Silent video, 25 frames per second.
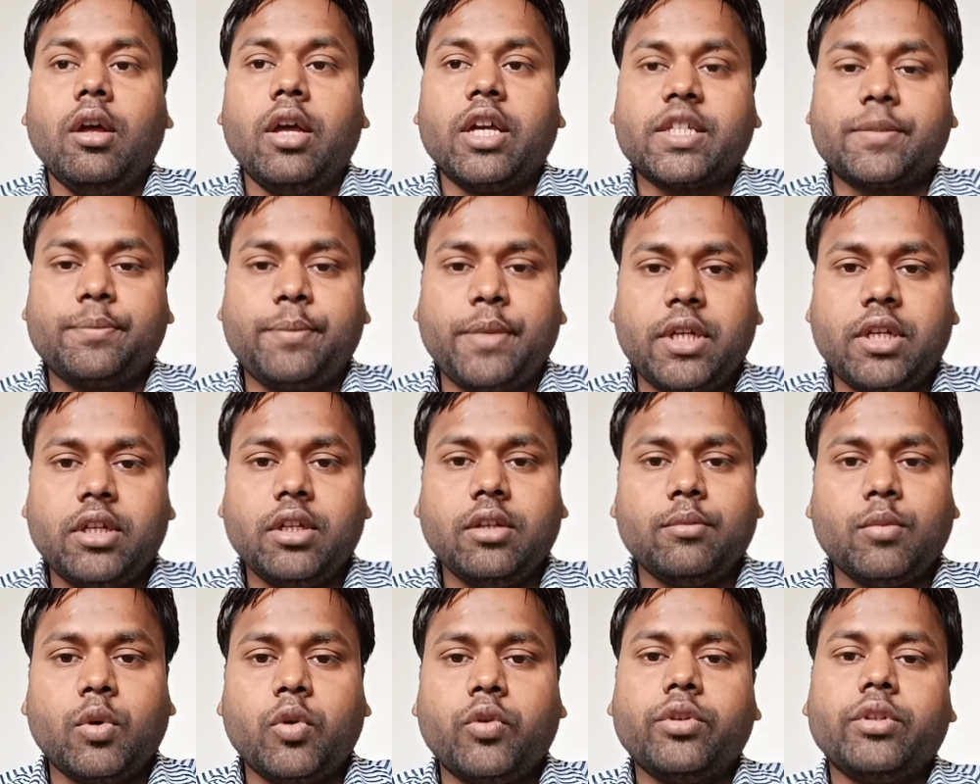
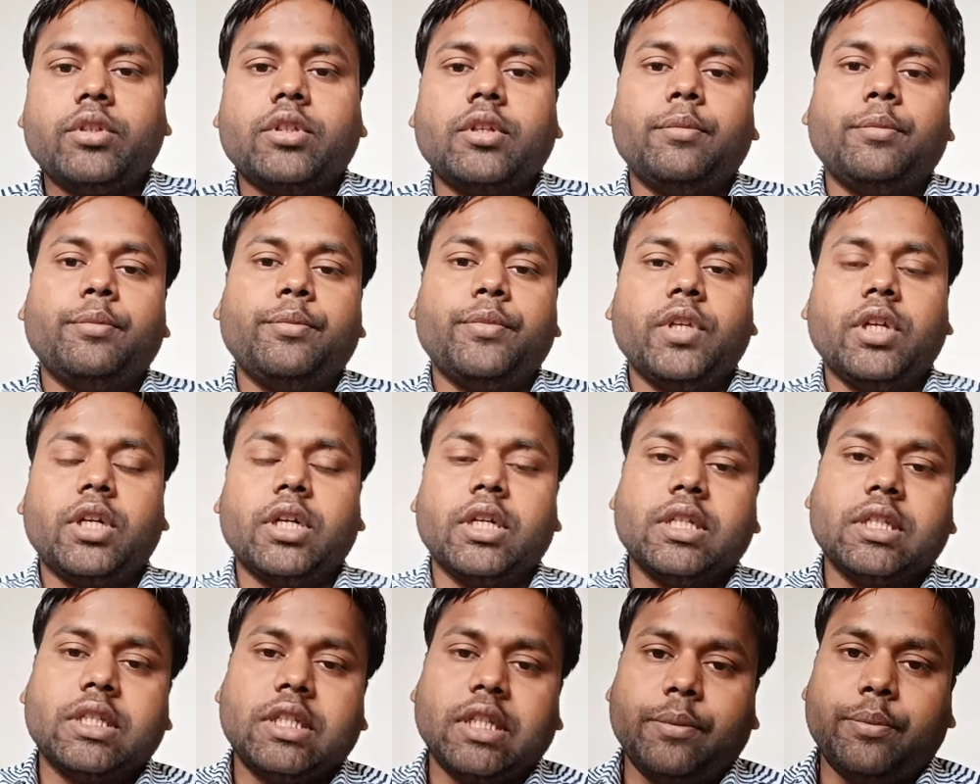explaining about some of the
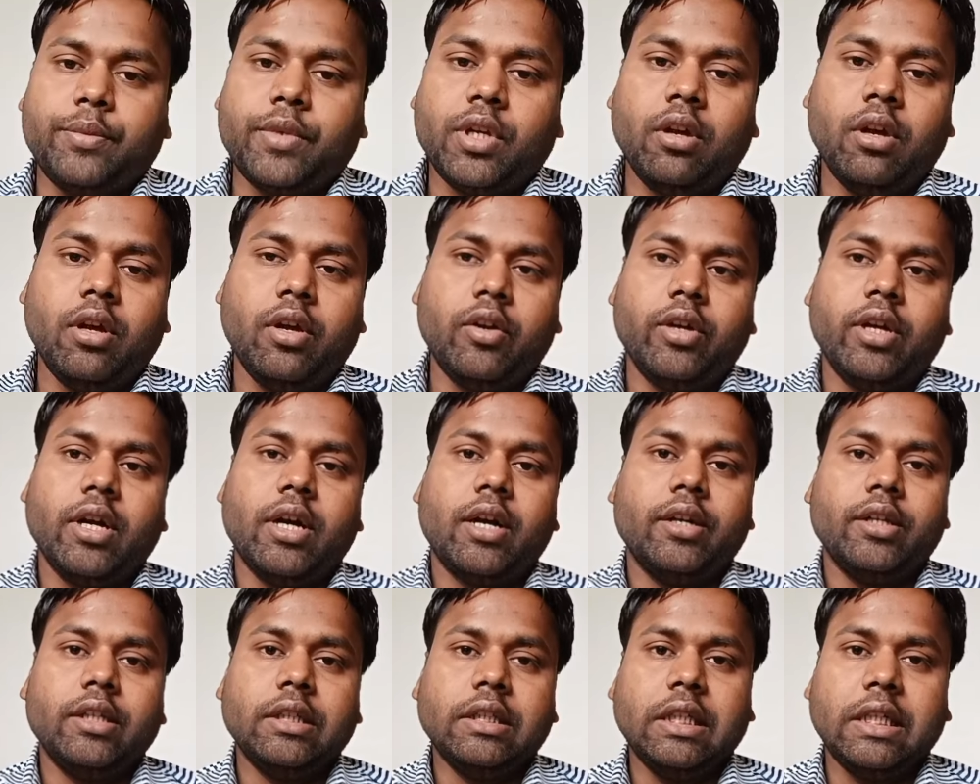concept
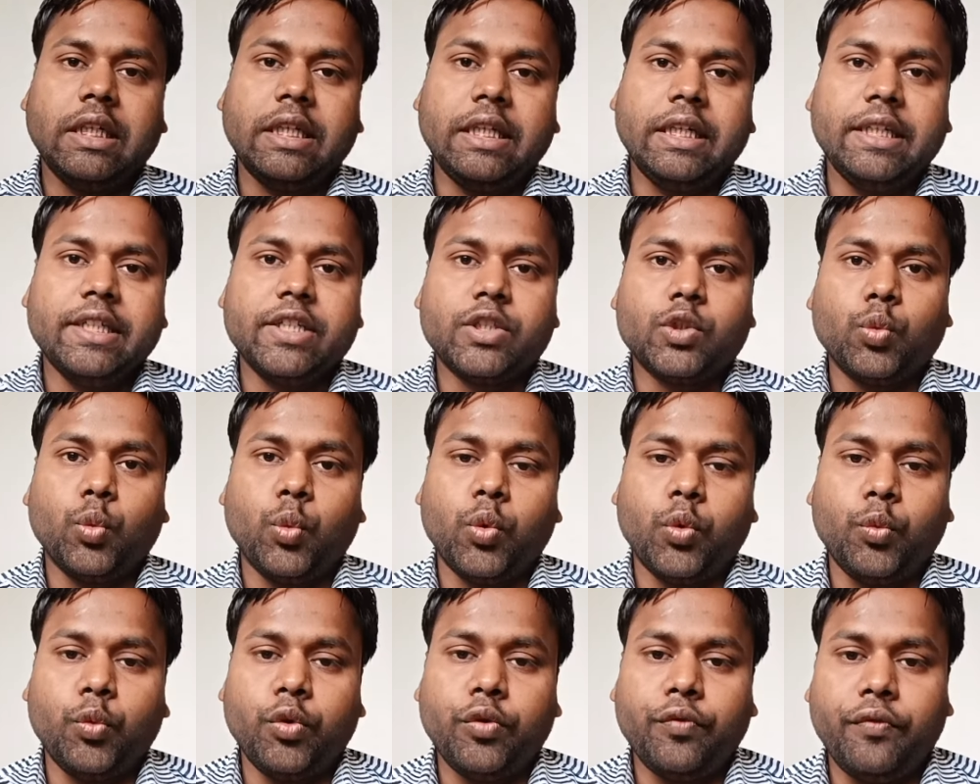regarding the INDAS
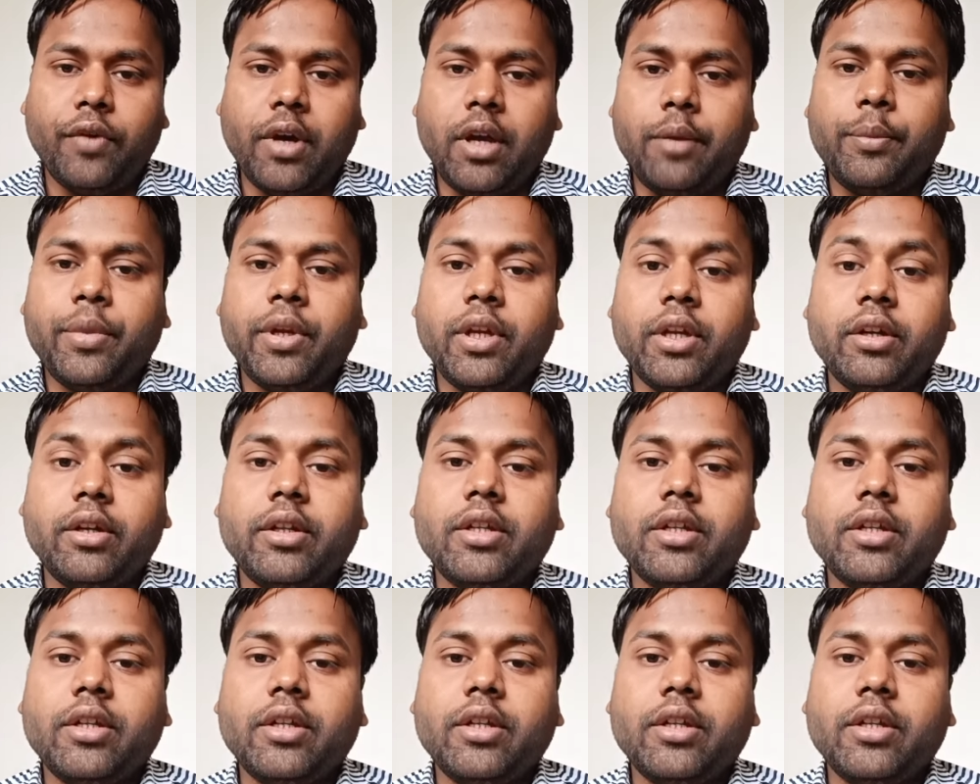115.